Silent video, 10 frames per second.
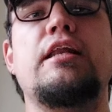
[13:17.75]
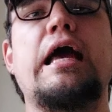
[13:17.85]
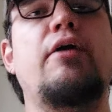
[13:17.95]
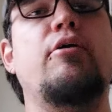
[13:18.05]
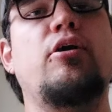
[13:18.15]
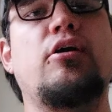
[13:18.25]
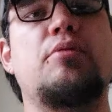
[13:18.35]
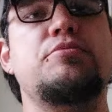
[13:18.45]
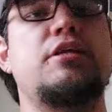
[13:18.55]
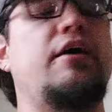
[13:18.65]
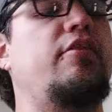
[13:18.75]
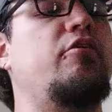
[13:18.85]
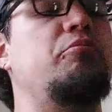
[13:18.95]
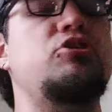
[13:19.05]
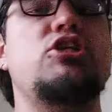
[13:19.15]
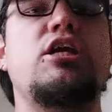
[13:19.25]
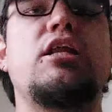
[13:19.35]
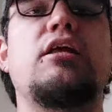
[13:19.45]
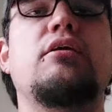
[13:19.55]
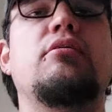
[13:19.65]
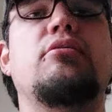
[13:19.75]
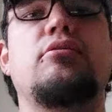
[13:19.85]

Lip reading: and how it all comes together, machining.